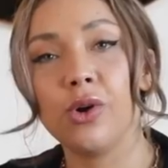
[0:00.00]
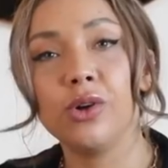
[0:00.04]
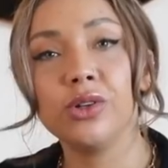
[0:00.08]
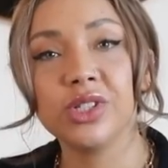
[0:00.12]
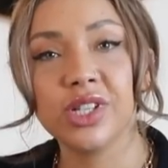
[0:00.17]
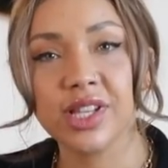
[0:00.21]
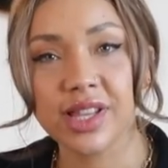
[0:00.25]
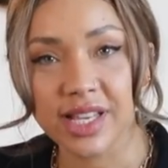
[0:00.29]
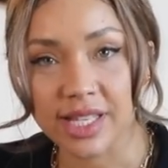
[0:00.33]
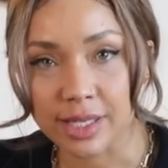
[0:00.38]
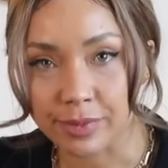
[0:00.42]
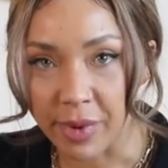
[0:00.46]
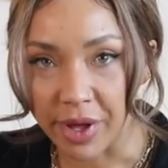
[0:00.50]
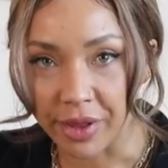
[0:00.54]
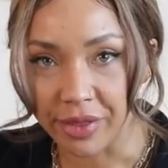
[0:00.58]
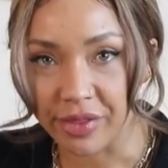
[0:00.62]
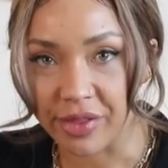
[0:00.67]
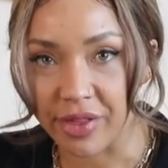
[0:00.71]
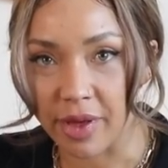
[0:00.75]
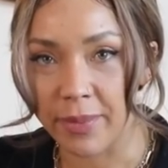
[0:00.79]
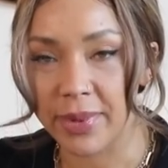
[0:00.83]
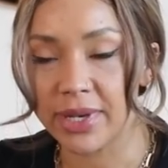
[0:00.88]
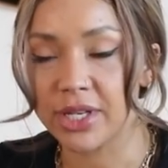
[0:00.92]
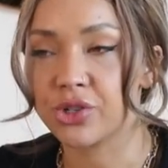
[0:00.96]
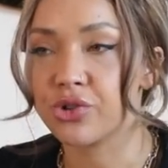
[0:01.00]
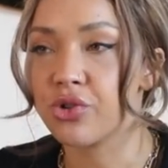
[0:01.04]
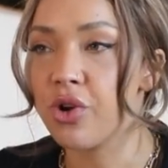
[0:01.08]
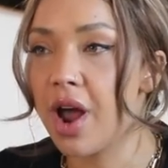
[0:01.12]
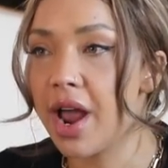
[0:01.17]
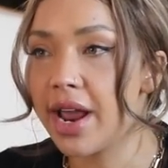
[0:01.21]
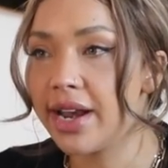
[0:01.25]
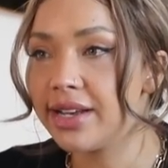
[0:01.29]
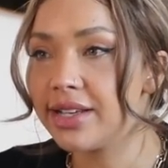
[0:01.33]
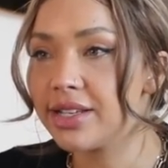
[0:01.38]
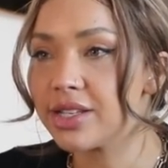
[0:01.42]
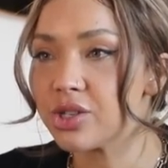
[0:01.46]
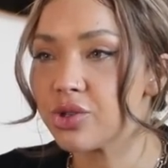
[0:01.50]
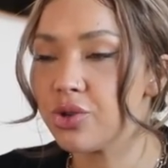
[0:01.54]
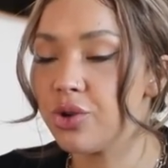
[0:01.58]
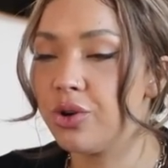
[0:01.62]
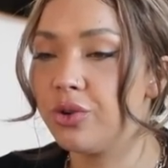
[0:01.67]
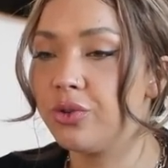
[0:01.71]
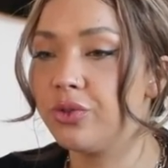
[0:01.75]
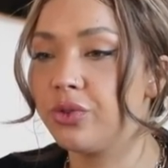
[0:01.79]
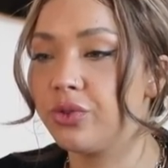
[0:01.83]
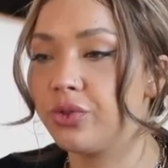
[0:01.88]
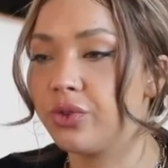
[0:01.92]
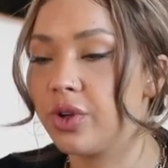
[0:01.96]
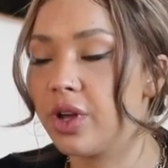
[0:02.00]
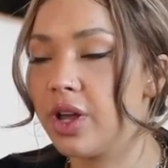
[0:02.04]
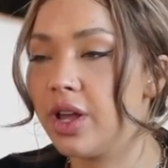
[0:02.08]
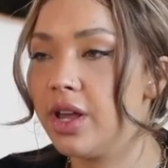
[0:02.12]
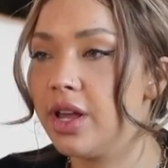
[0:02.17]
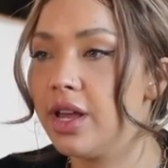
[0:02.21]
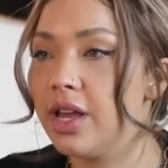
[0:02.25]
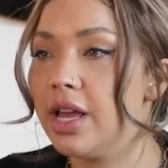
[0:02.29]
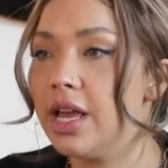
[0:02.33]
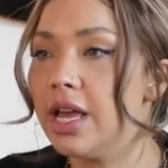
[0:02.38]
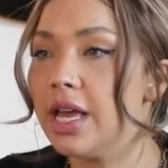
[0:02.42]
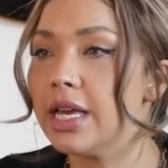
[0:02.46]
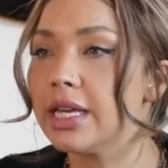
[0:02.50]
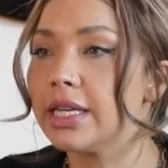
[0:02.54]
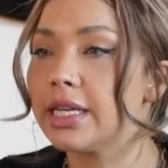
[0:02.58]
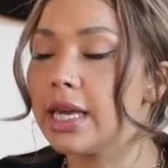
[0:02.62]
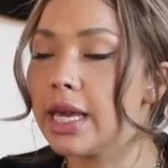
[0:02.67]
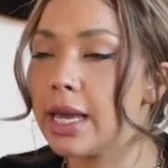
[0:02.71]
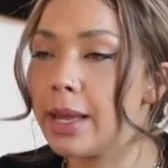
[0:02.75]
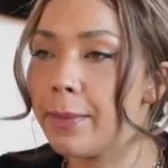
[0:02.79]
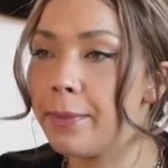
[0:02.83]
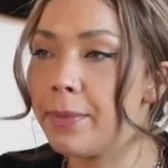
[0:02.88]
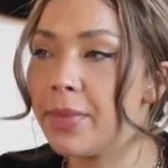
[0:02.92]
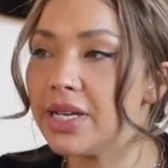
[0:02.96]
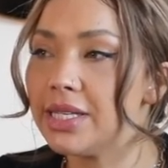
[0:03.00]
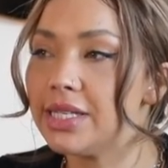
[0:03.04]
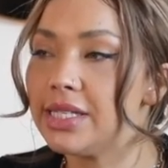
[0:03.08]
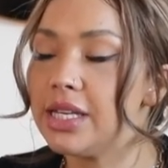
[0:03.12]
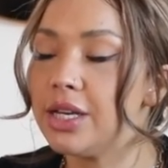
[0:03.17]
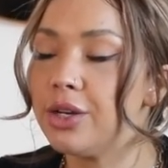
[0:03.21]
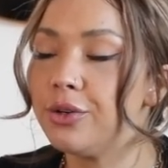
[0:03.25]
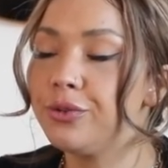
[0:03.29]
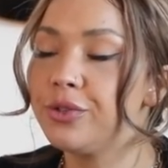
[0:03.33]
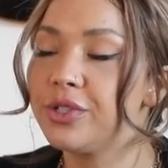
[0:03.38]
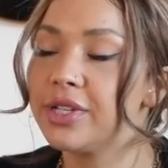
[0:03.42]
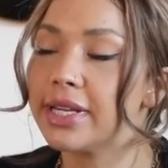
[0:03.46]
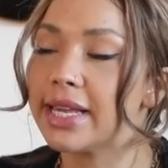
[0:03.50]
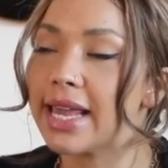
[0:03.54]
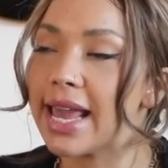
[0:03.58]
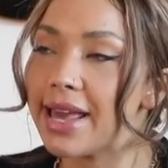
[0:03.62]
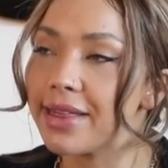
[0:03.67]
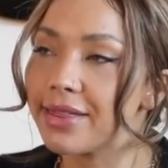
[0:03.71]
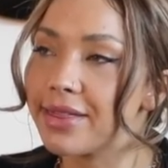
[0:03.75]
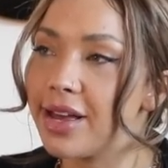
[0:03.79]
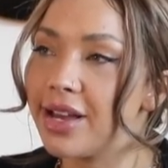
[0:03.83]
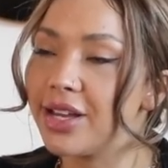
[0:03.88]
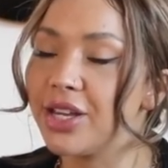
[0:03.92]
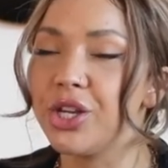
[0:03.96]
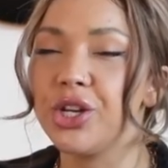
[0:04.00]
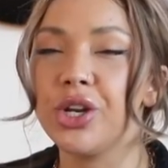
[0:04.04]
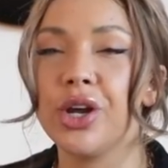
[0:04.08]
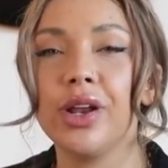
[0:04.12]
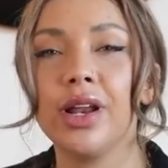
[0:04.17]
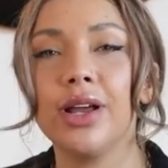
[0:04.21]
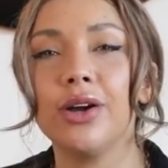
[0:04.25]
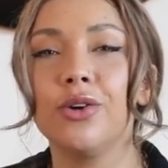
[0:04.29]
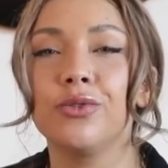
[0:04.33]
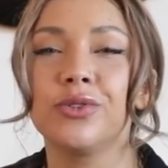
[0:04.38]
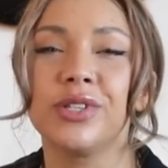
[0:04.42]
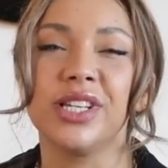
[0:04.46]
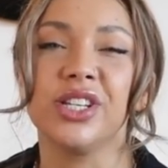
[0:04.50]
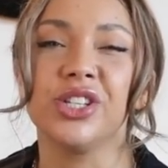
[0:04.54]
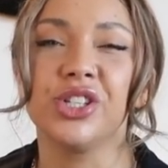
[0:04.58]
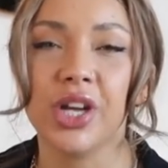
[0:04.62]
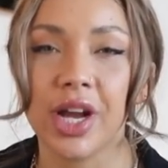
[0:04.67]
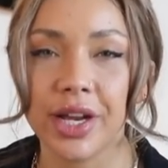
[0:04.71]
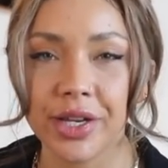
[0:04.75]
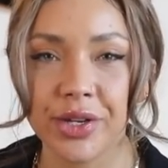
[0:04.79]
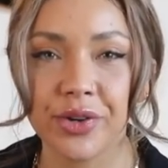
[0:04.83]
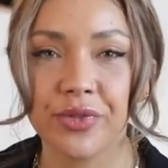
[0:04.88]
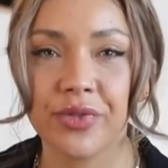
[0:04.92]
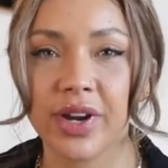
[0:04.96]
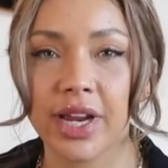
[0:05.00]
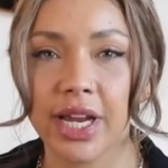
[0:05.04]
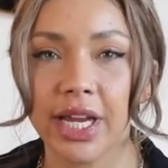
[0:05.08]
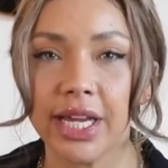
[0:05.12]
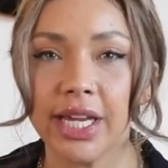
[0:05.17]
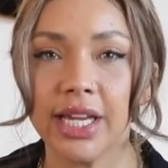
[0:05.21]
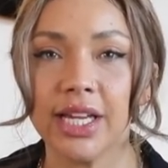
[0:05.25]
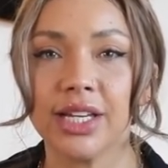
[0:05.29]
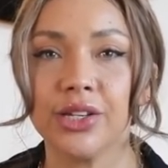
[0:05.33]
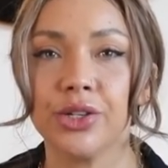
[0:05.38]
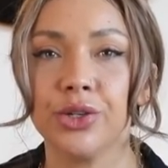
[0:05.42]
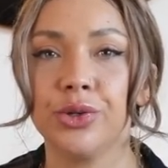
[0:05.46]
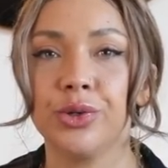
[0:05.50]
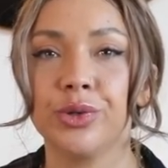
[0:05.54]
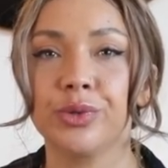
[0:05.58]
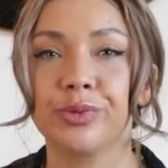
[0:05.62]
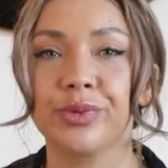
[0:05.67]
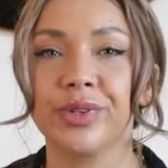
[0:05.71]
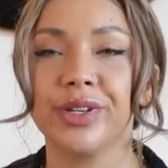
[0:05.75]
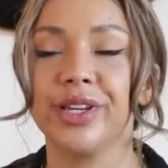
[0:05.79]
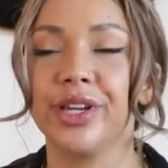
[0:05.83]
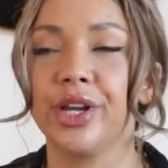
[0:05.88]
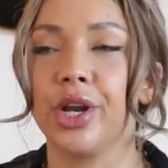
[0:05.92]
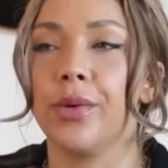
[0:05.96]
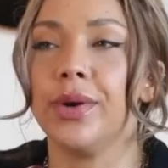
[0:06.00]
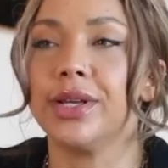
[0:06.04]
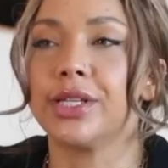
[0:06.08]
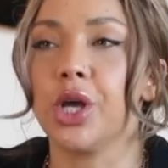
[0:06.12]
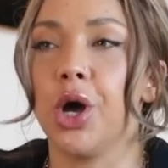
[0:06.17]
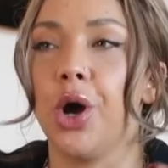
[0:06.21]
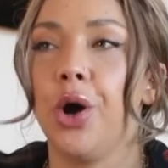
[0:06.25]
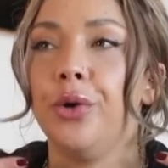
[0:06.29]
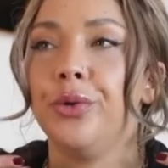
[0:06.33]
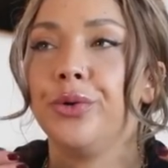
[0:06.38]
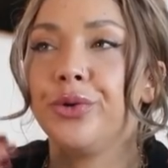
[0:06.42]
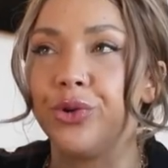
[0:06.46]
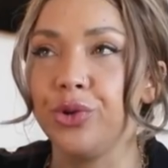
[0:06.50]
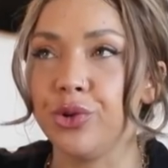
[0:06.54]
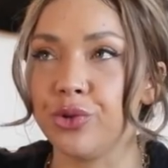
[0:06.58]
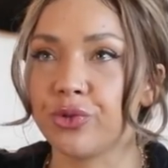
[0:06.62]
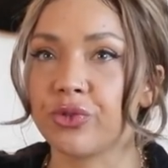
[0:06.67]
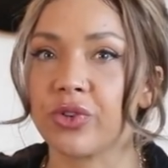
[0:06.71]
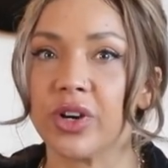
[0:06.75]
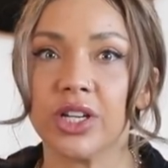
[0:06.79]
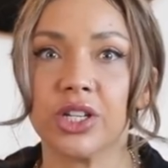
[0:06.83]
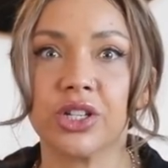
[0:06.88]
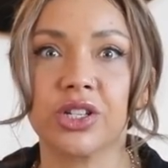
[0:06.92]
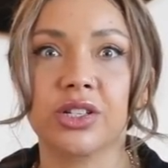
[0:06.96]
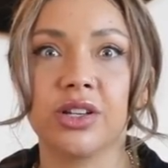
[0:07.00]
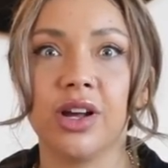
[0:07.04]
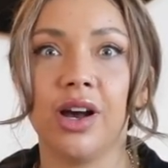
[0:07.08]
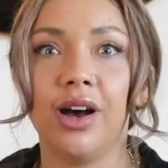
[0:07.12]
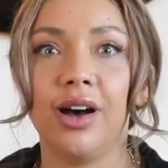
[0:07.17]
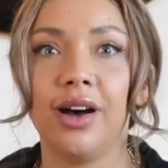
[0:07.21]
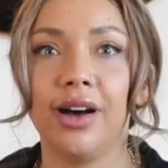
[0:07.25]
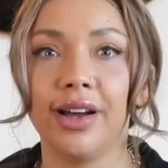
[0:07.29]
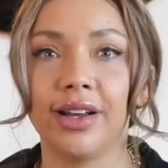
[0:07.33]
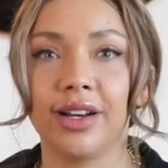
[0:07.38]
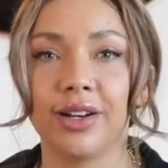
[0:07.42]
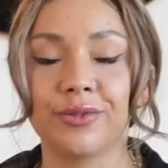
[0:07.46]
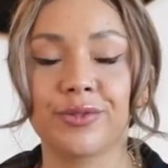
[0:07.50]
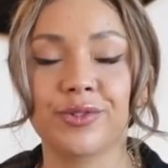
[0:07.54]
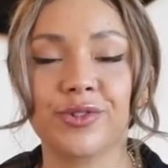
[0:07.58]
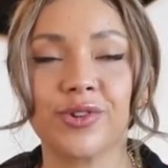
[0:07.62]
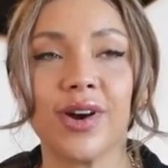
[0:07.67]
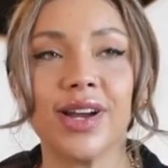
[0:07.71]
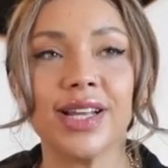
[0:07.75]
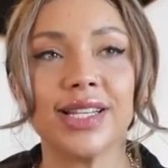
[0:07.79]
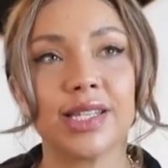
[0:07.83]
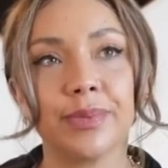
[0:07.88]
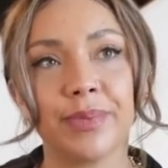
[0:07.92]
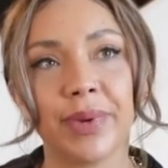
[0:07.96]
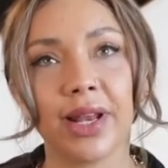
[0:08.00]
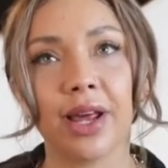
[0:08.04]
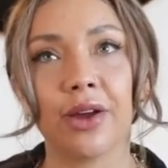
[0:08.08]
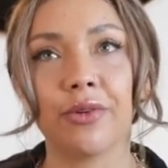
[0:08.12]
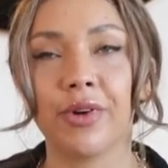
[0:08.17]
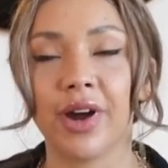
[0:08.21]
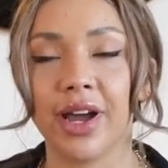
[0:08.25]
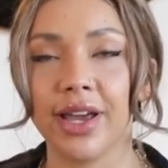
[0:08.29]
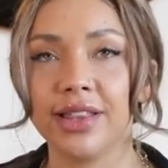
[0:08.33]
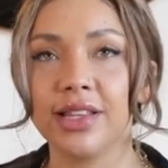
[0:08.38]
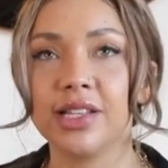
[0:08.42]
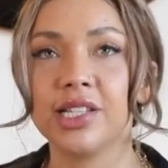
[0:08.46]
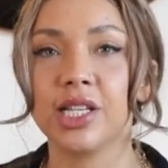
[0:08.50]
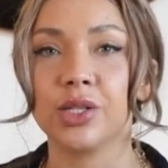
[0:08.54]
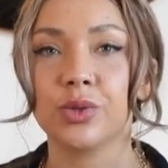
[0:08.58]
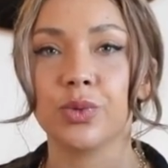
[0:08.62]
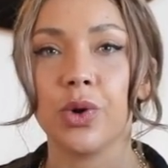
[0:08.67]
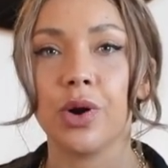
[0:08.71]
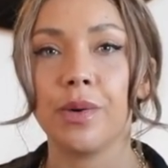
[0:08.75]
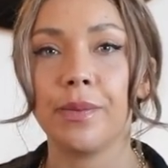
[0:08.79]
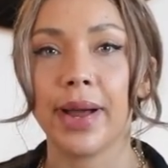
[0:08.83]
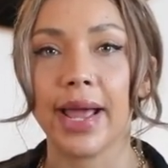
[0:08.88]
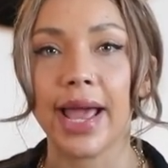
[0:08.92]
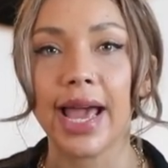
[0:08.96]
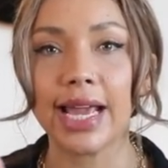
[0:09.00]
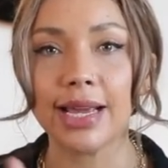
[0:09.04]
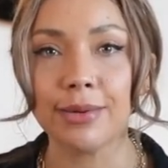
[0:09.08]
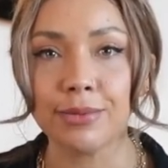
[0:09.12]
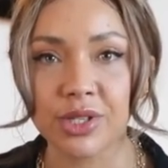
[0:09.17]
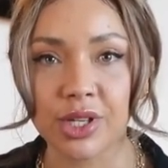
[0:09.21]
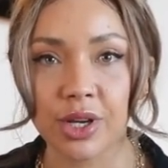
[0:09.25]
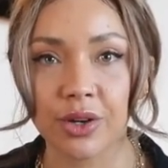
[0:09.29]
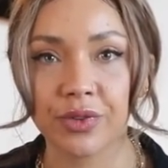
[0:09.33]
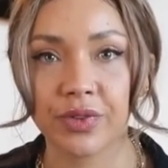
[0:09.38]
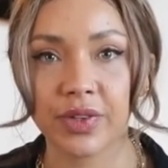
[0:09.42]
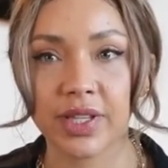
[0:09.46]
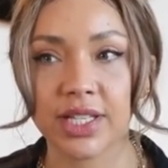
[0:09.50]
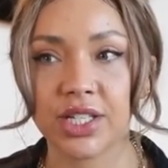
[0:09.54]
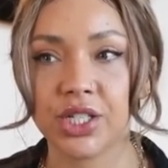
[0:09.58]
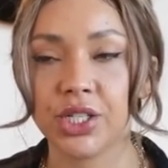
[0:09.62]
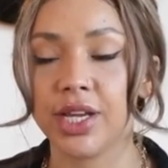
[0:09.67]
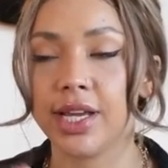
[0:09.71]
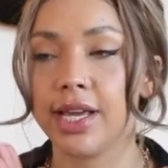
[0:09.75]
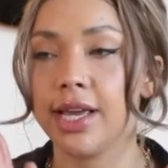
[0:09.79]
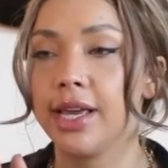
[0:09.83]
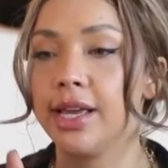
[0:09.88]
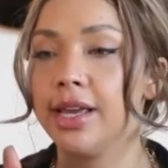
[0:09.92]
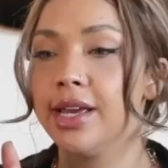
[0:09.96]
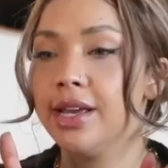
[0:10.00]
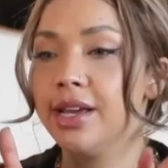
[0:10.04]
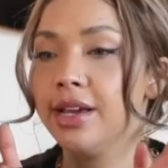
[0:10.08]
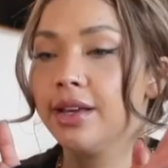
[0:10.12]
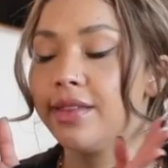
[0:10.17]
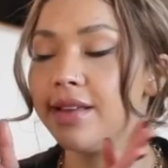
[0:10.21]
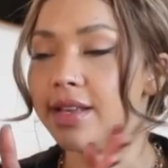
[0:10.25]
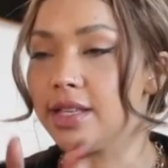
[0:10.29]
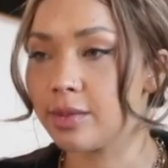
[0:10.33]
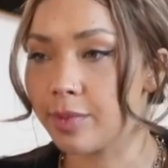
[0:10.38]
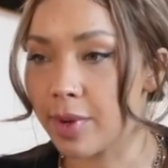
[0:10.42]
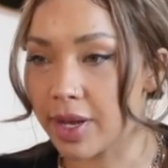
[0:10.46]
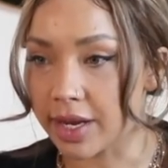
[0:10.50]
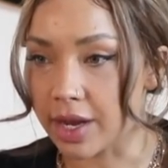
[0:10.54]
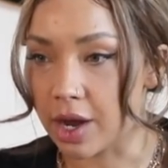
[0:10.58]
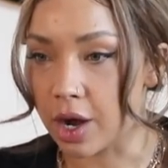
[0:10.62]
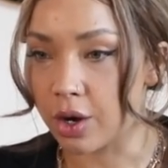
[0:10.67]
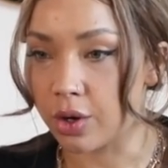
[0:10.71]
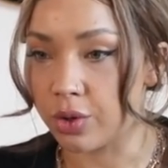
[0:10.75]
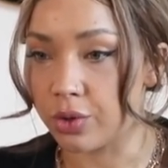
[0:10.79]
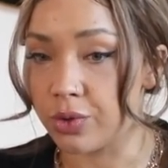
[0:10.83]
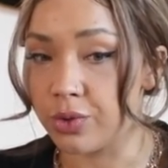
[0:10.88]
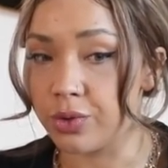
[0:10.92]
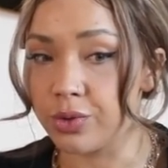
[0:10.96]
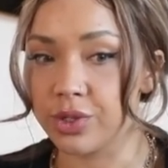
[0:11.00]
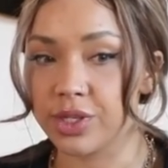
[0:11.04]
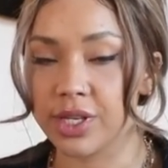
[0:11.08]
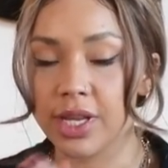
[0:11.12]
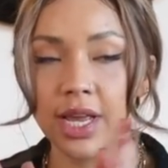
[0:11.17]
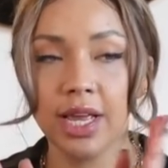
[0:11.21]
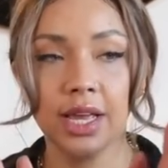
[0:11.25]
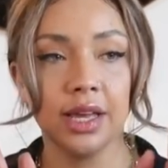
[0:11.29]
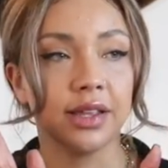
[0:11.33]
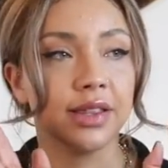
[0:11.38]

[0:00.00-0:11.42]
On to this month, I've been trying to sort of get myself together. You know, like obviously January, you know, it's a whole new fresh start and I've tried to be like, right, this is what my aims are for this year. These are my goals.